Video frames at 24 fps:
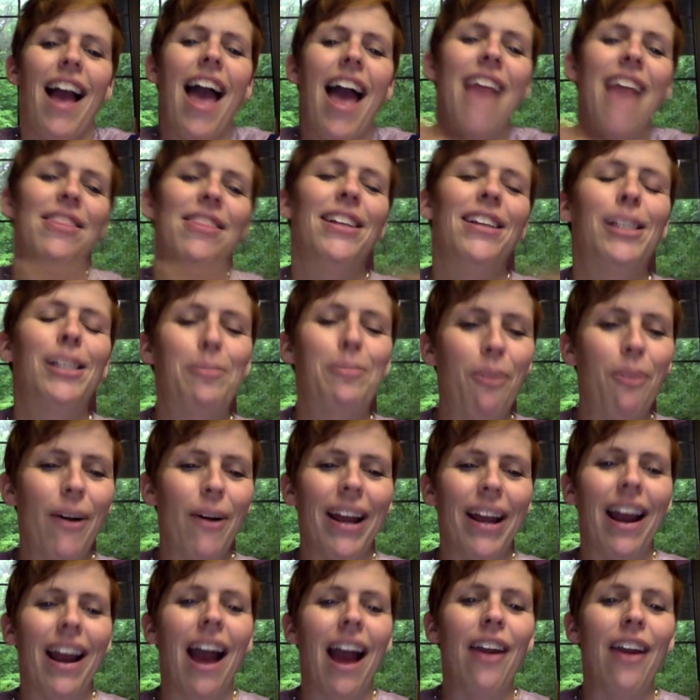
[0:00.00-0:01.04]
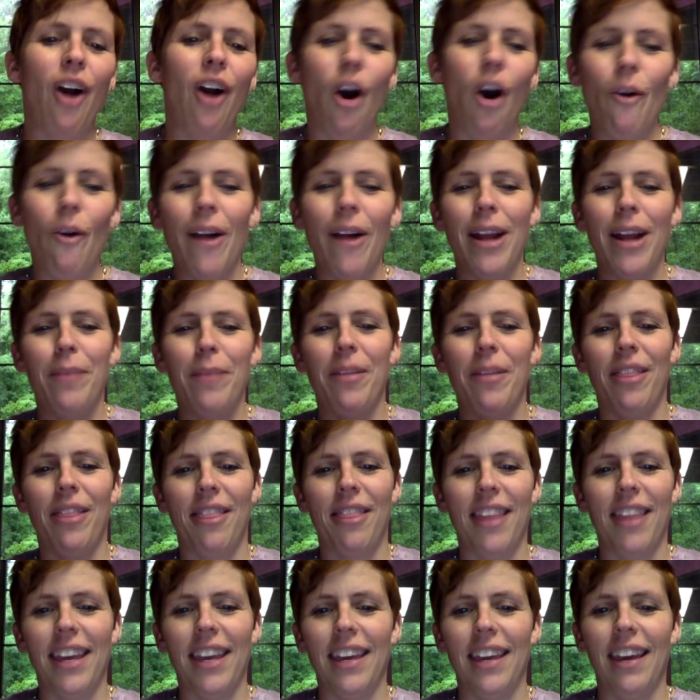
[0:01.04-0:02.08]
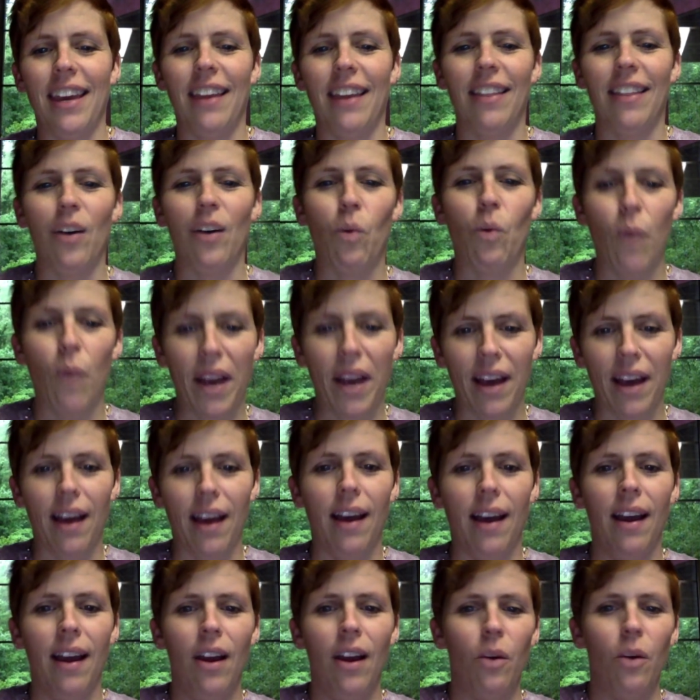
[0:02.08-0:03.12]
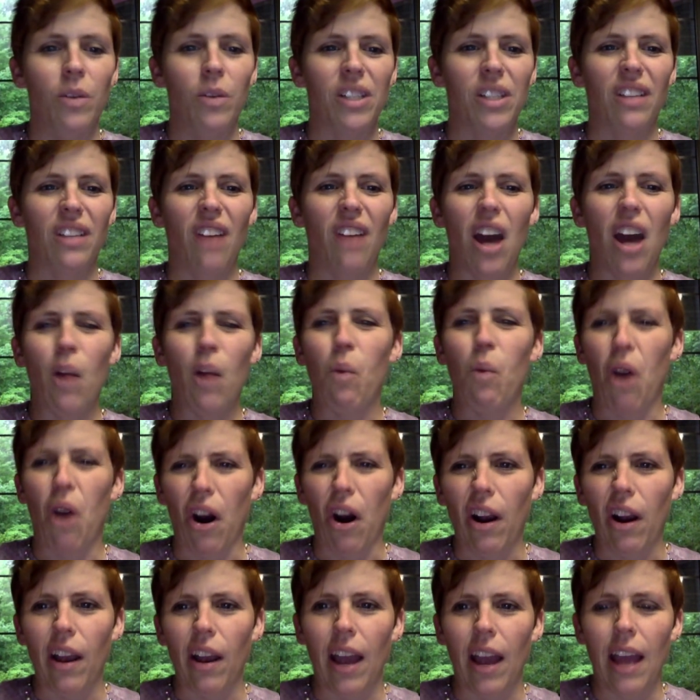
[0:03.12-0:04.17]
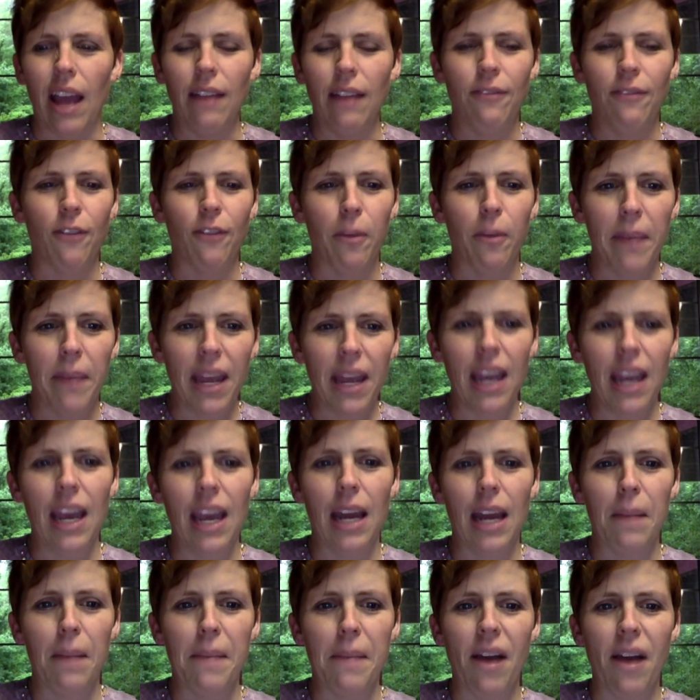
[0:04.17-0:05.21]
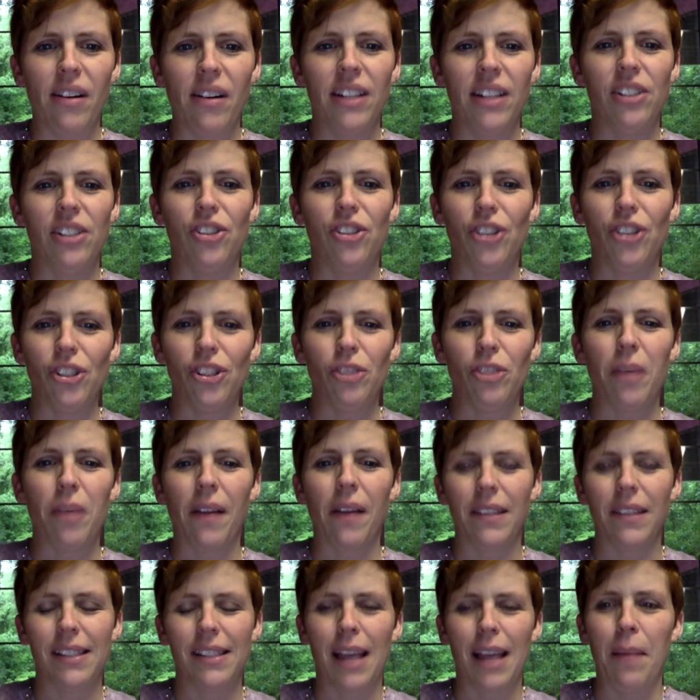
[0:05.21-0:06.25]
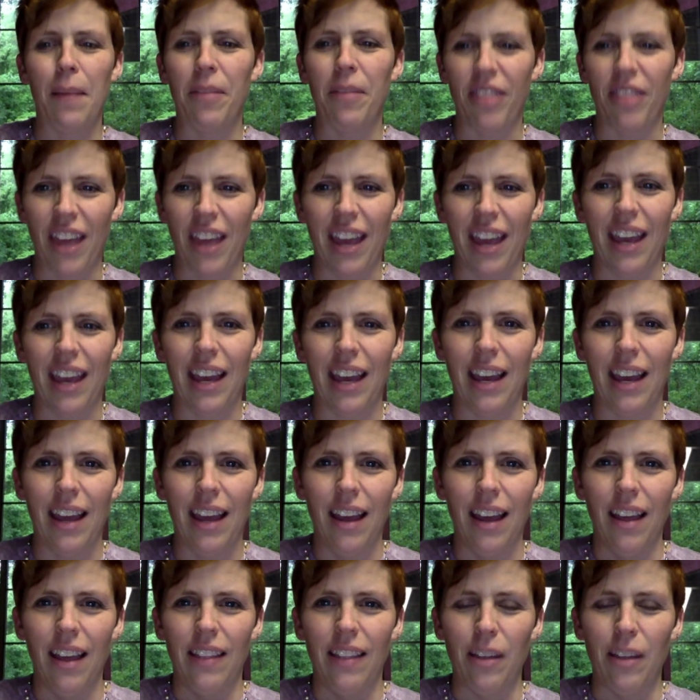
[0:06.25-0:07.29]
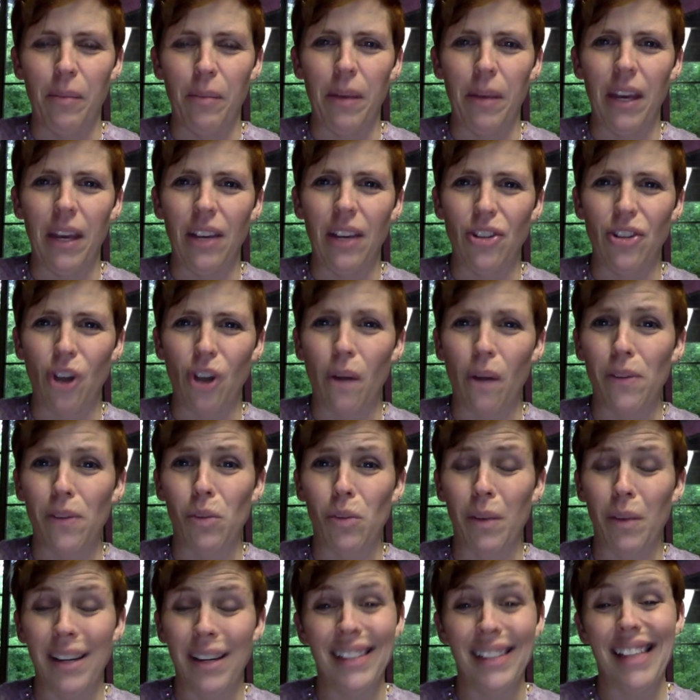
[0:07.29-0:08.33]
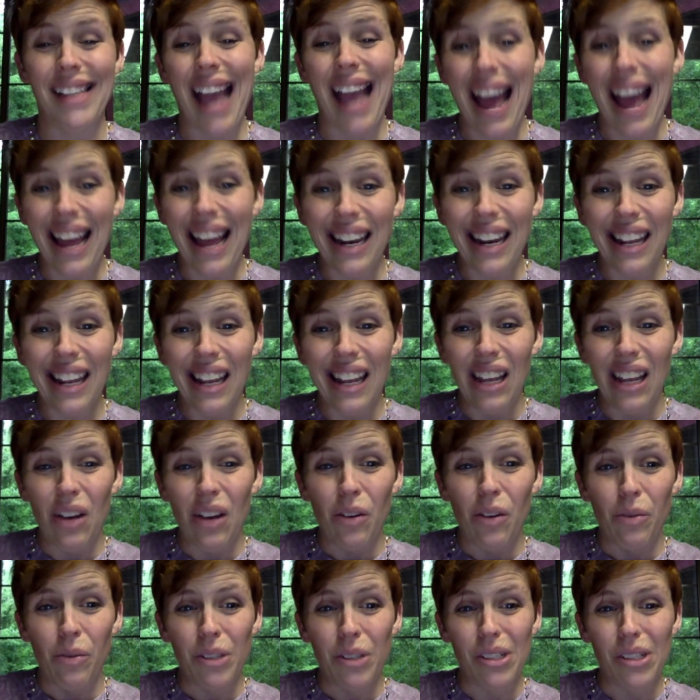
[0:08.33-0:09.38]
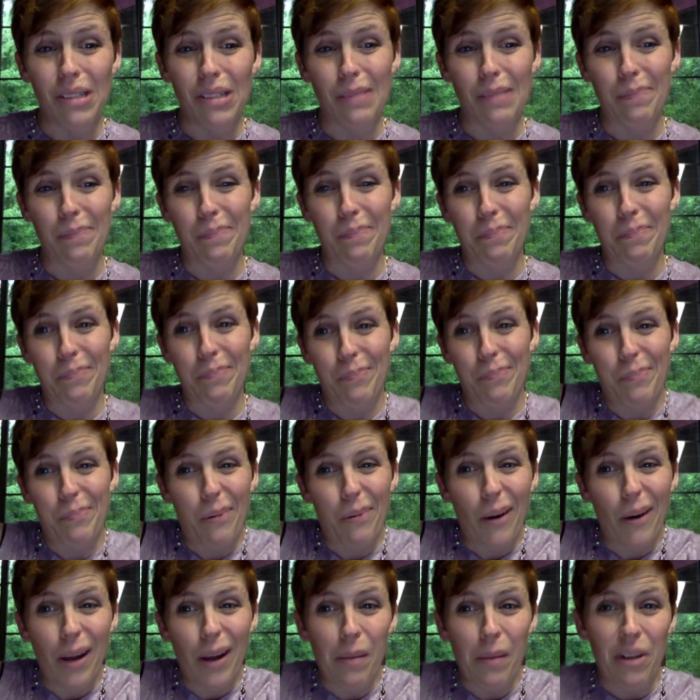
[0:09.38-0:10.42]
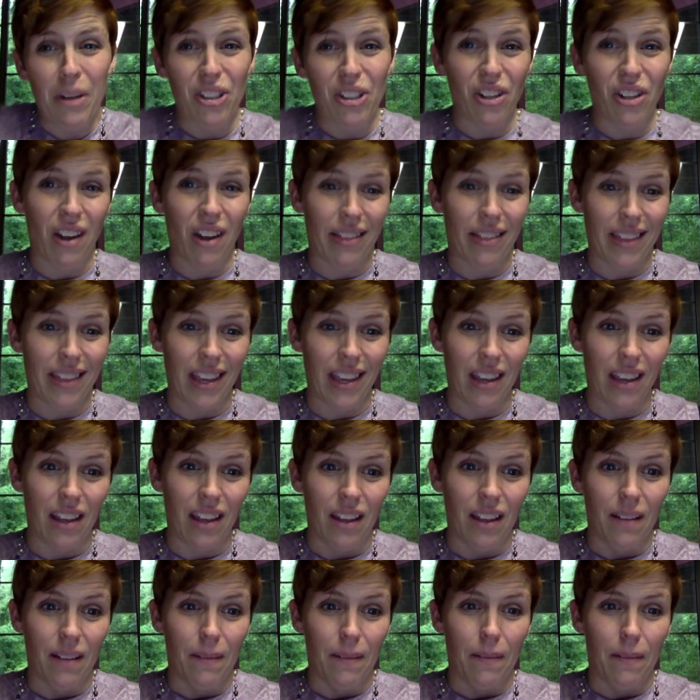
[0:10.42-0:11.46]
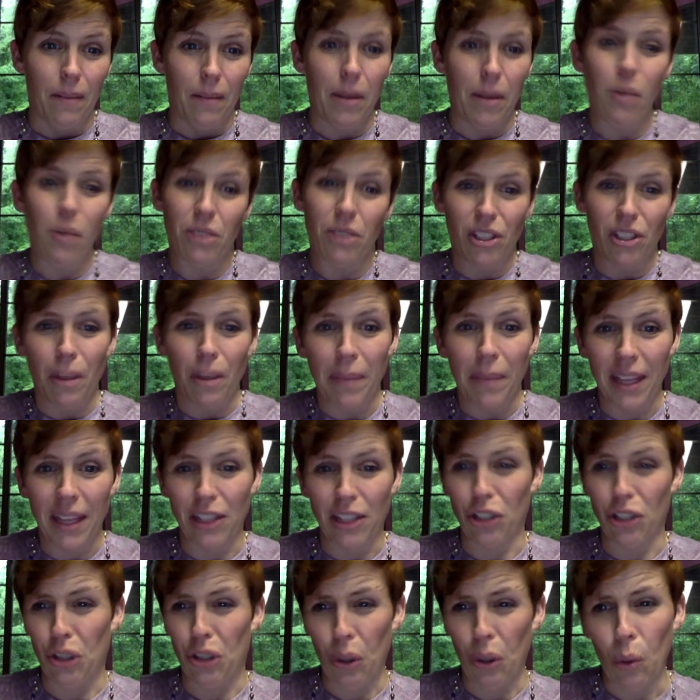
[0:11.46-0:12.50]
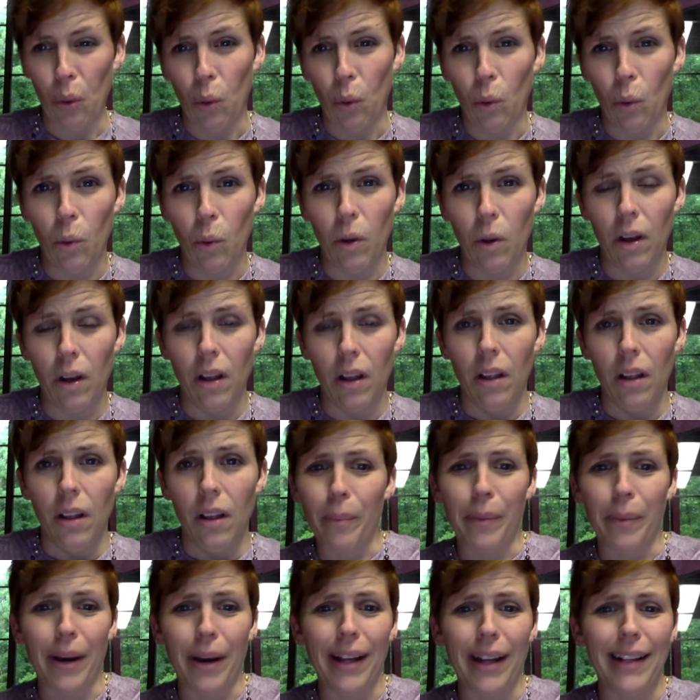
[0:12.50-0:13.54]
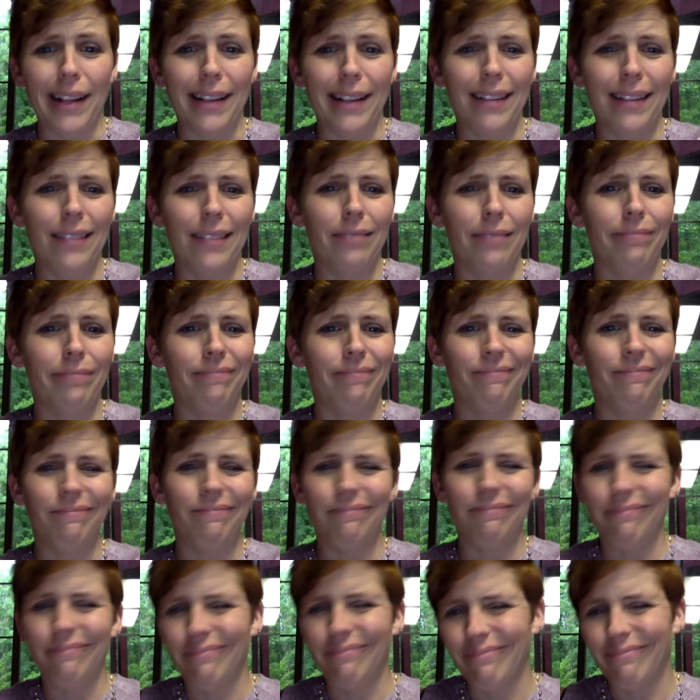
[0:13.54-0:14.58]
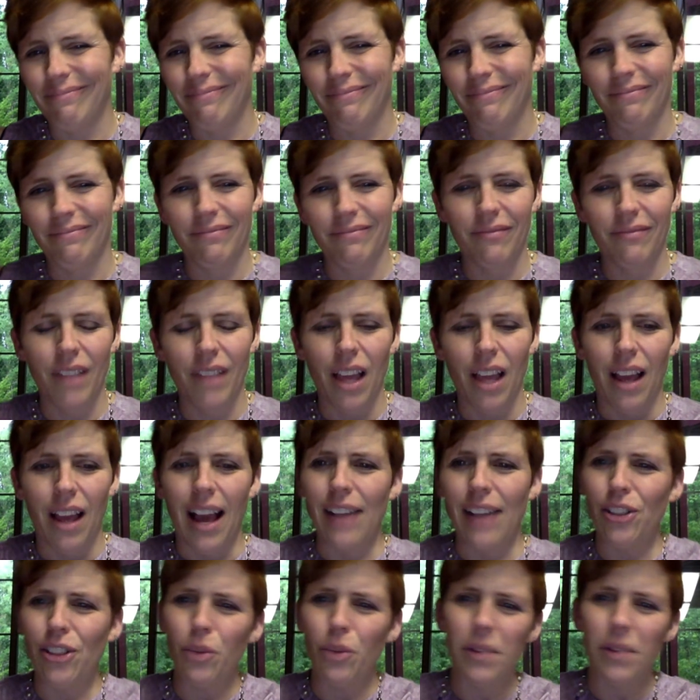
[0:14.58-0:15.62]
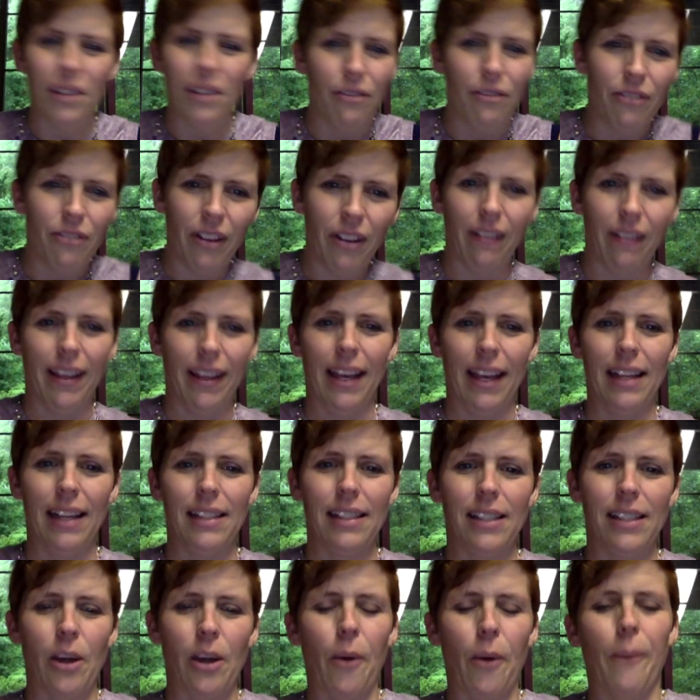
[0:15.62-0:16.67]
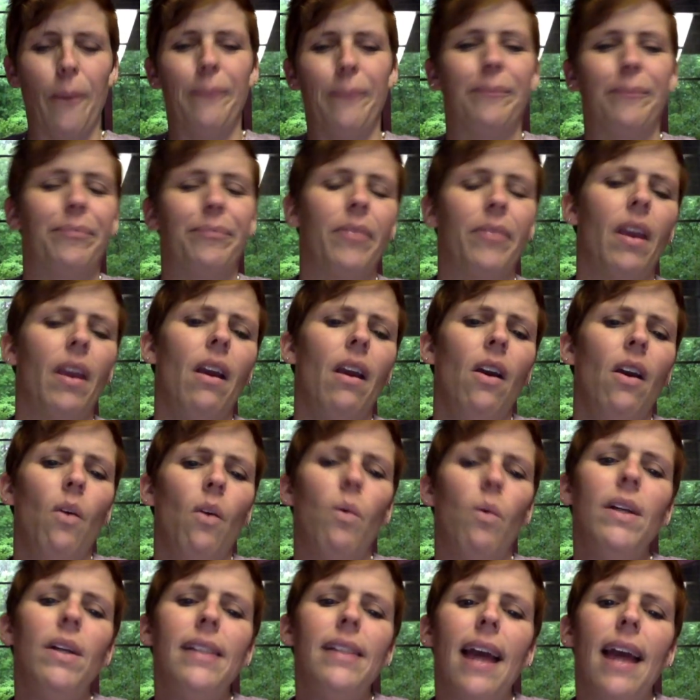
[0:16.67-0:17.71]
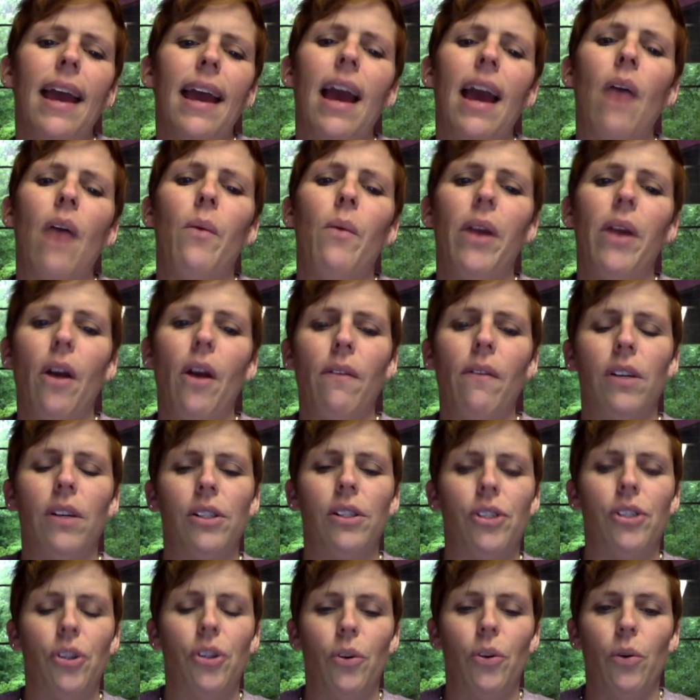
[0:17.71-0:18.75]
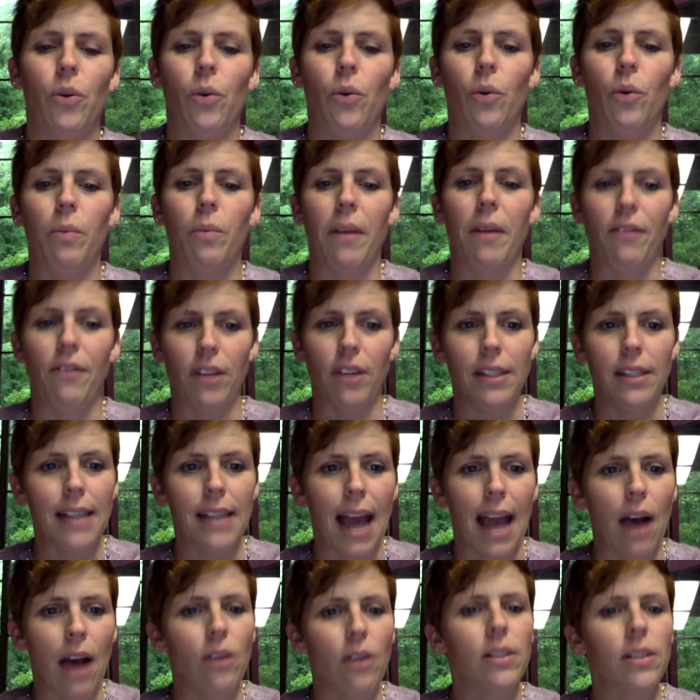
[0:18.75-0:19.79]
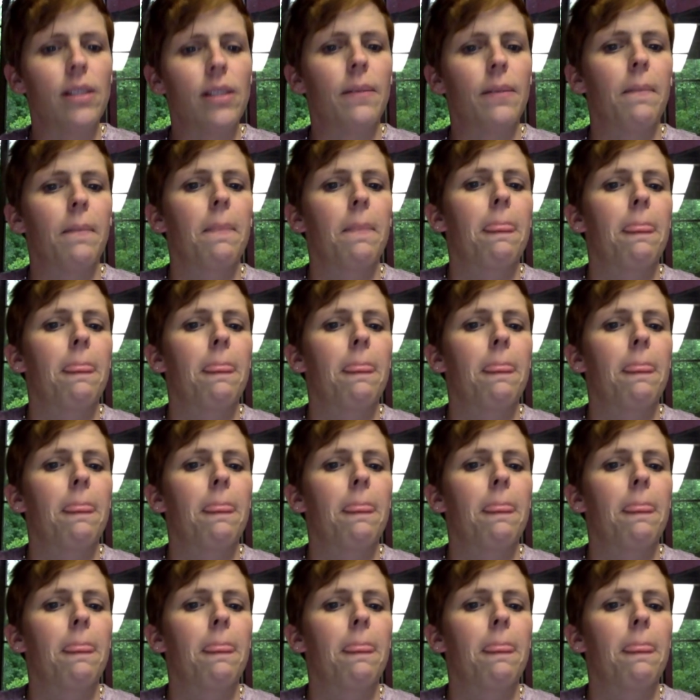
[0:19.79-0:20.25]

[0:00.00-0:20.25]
At this point, I'd already been thinking that Wicca was a lot of work, and for me, it amounted to just about the same thing that being a Jehovah's Witness had, which is pretty much nothing. I mean, it was something to do, but I just wasn't feeling it. So one day, I went over to my friend's house,